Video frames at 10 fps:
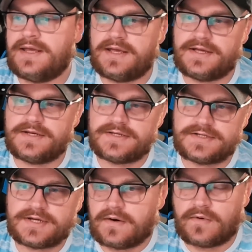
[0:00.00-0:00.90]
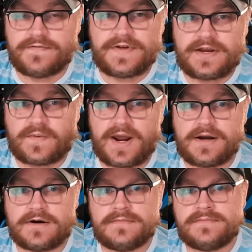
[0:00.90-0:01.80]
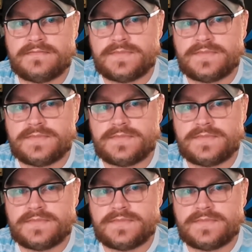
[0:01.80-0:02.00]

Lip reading: is Ravine Raider.